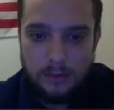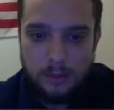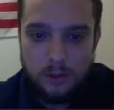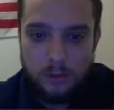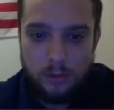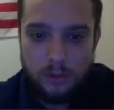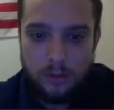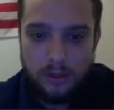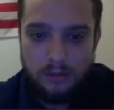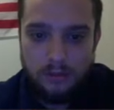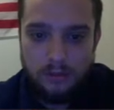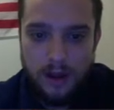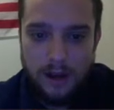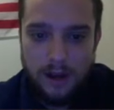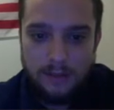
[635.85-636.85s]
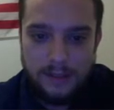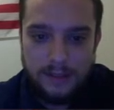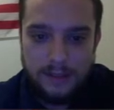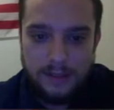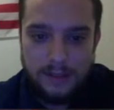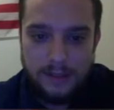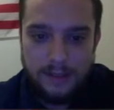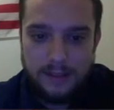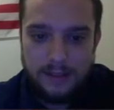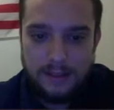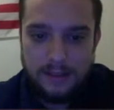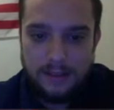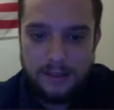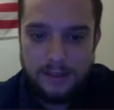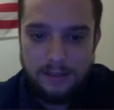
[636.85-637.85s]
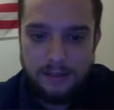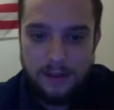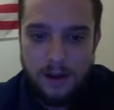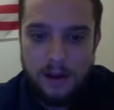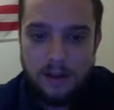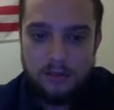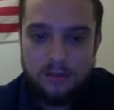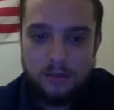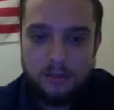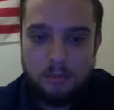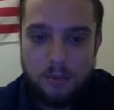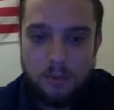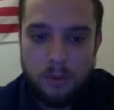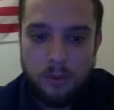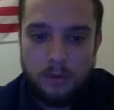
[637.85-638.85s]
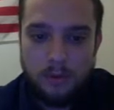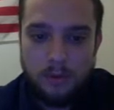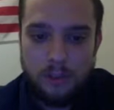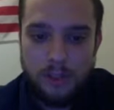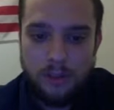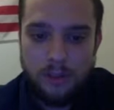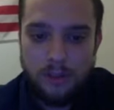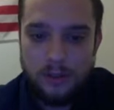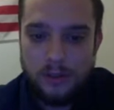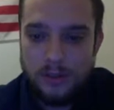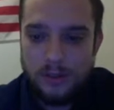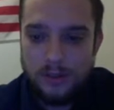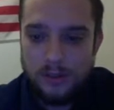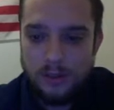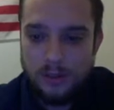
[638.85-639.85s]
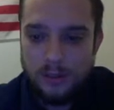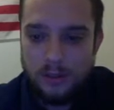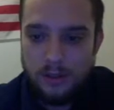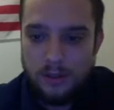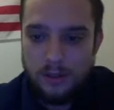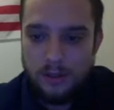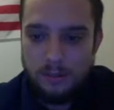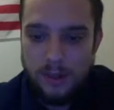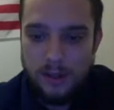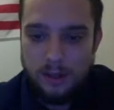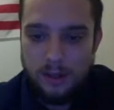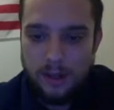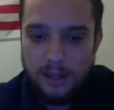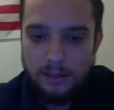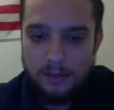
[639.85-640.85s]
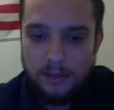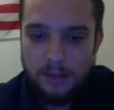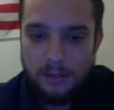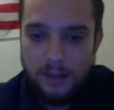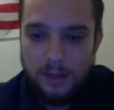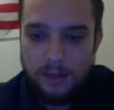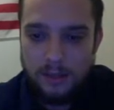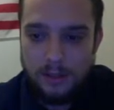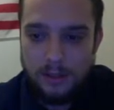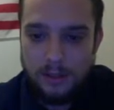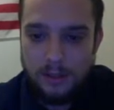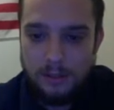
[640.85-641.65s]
25 to say 65, both genders, male and female here.